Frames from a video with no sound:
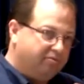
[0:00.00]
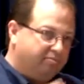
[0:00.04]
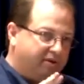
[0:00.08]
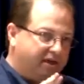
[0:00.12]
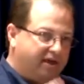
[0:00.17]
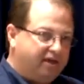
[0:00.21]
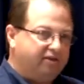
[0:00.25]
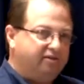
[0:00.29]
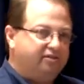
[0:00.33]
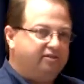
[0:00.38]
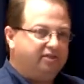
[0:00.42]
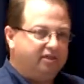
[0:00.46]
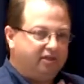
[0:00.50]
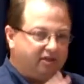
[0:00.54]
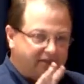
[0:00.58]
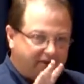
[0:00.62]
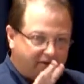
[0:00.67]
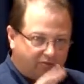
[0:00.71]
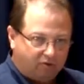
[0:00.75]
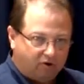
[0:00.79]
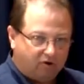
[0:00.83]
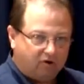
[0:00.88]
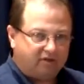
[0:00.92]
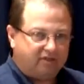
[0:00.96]
bit until
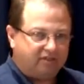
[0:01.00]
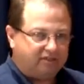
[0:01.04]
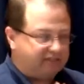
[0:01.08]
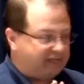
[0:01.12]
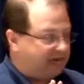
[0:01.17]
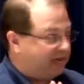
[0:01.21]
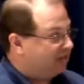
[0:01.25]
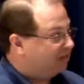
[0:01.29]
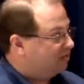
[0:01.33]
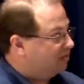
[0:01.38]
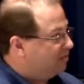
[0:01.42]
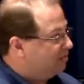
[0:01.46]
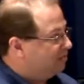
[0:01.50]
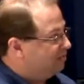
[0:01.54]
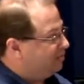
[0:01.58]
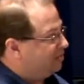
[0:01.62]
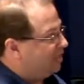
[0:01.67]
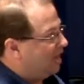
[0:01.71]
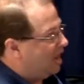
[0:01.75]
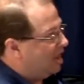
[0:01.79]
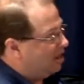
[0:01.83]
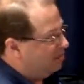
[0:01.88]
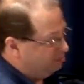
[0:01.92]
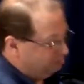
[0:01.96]
they work exactly the
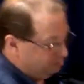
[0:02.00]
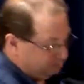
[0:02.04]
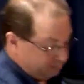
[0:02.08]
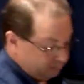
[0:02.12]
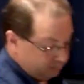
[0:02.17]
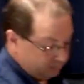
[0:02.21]
same.